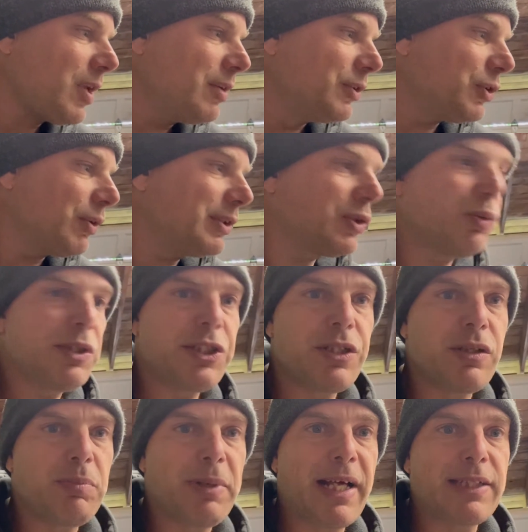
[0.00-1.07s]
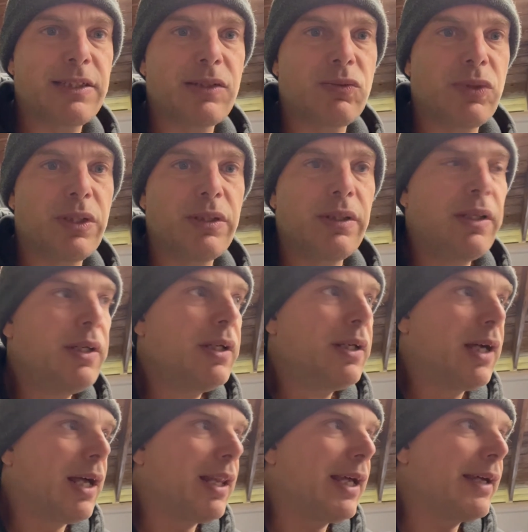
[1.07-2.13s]
So I switched to the plastic one.
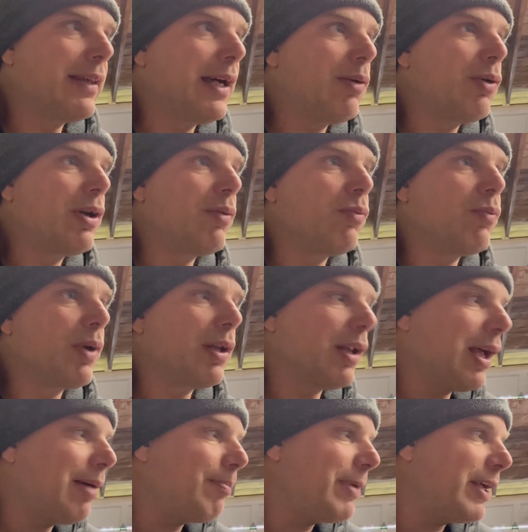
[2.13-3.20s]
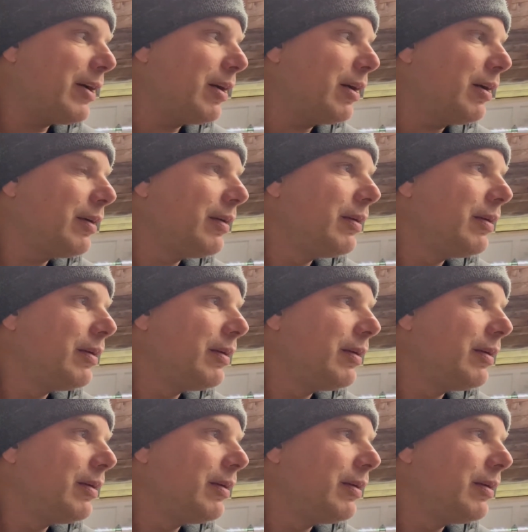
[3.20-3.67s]
I like that one a lot better.